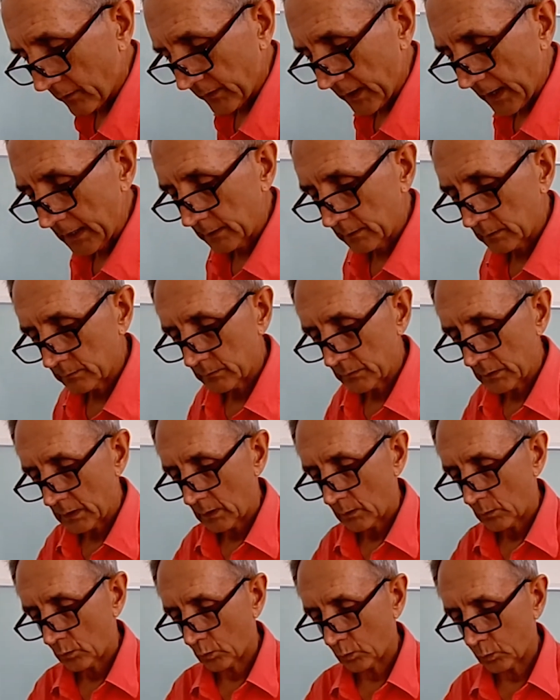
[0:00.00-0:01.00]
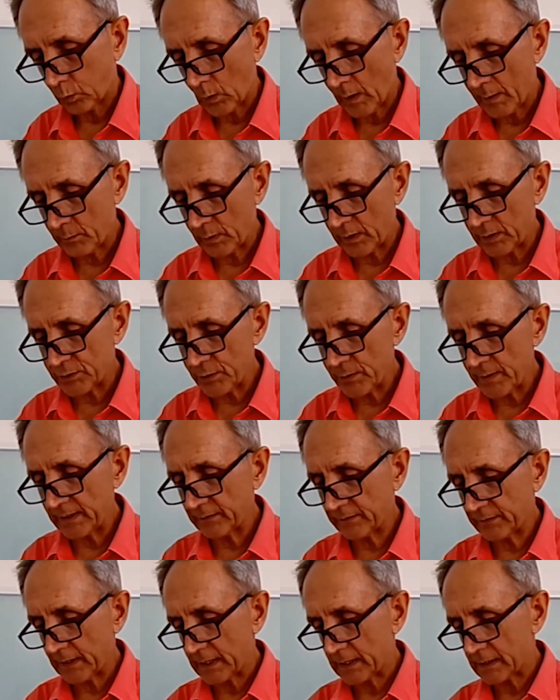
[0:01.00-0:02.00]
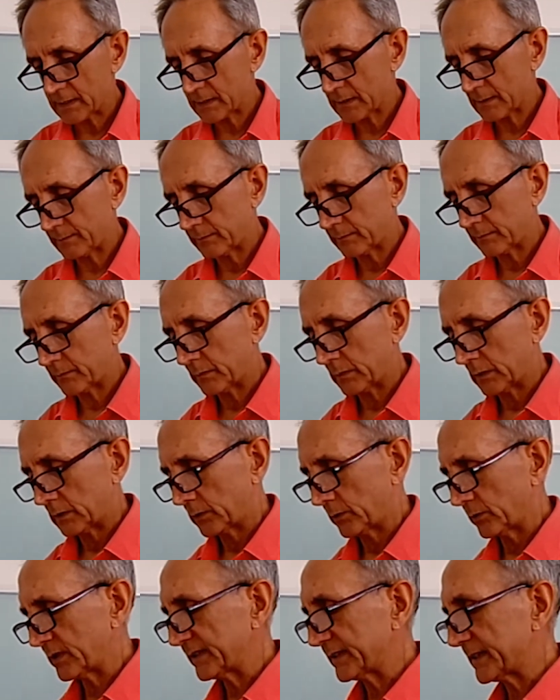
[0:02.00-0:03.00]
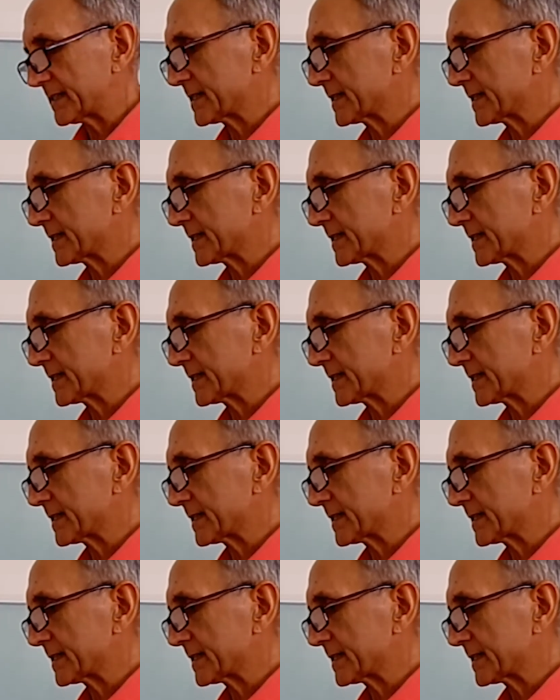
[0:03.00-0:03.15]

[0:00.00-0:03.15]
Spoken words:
that when we're doing things. Look at this